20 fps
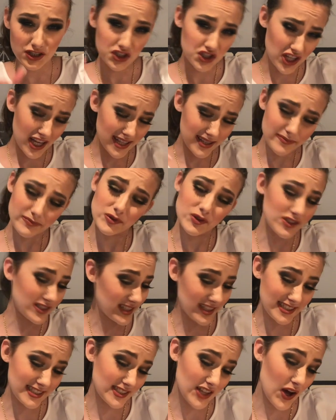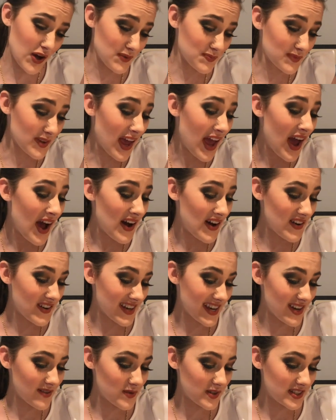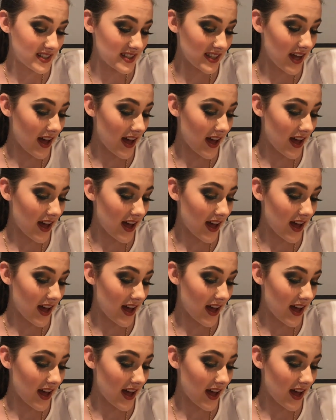shit. So okay, we